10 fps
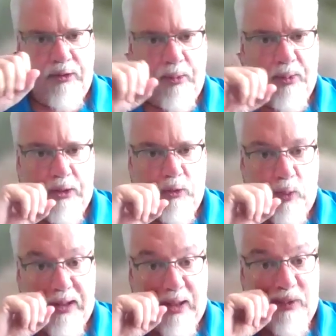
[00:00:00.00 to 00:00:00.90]
a
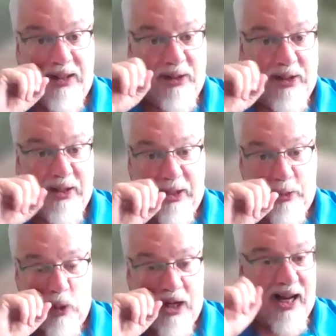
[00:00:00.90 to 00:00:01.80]
place where they would
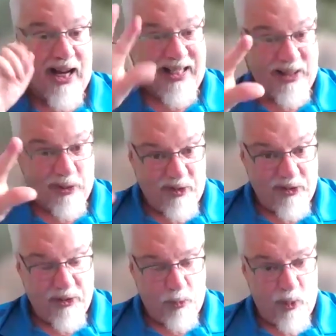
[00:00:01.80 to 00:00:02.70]
indicate what kind
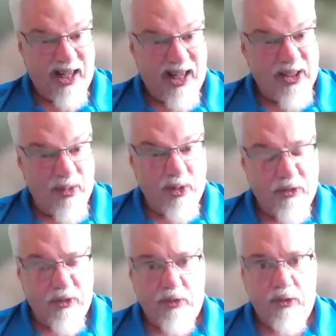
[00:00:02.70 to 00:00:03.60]
of
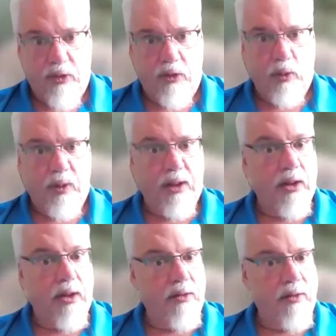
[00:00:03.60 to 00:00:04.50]
research they're
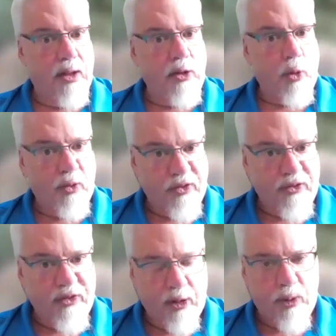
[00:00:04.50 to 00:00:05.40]
doing, and you as
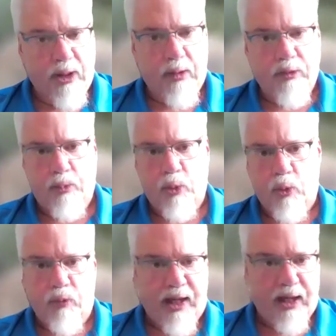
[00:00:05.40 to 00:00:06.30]
a team would have to
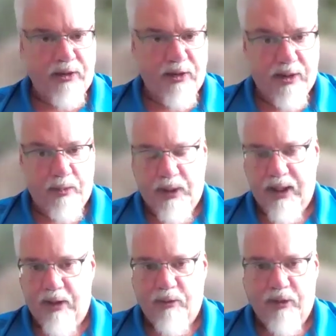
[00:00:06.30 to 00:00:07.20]
prove that. And then
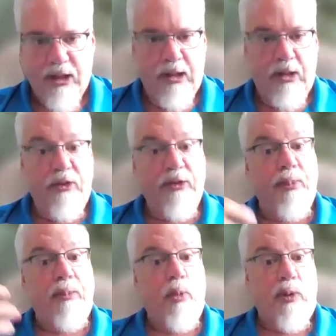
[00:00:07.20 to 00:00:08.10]
we have
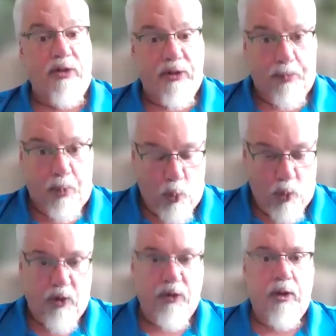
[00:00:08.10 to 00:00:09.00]
some people in
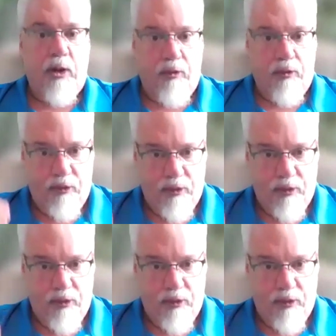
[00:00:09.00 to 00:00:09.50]
support if